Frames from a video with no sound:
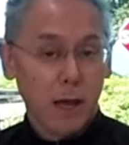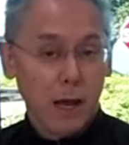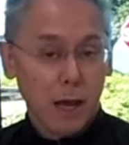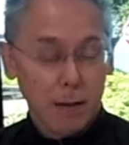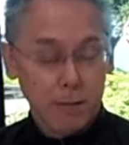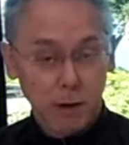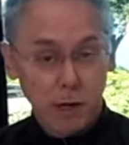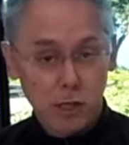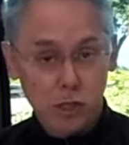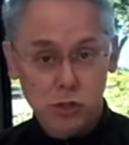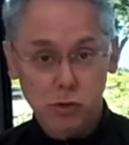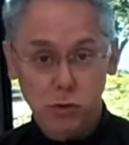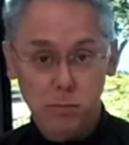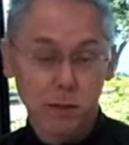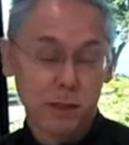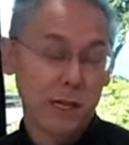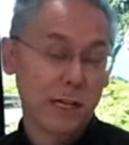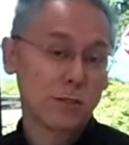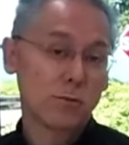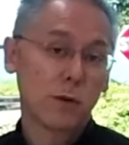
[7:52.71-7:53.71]
I'm not sure,
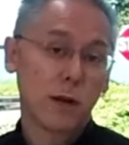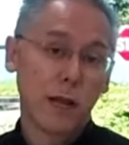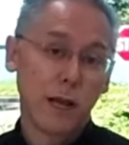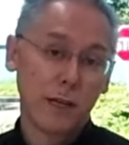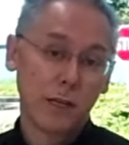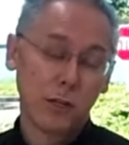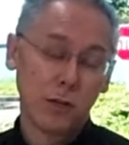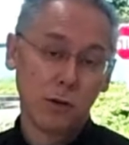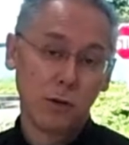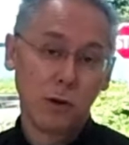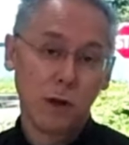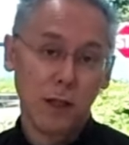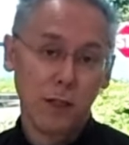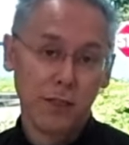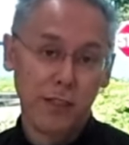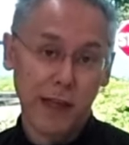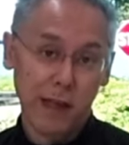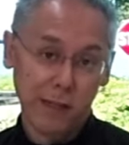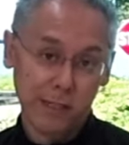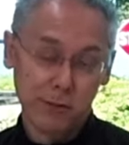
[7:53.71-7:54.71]
but that's what I do.
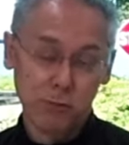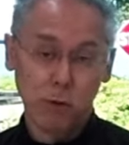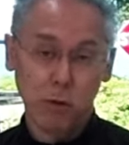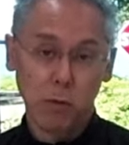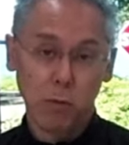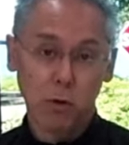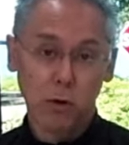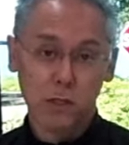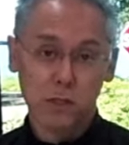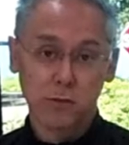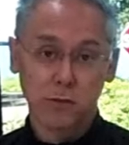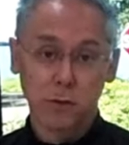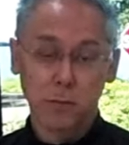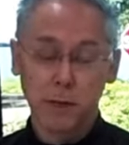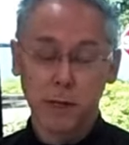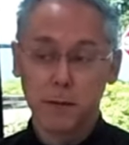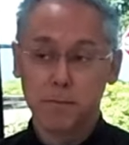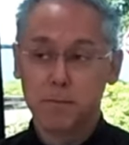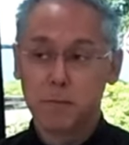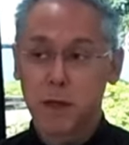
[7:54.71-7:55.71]
That's what works for
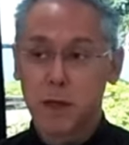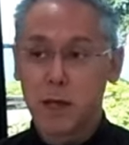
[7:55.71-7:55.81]
me.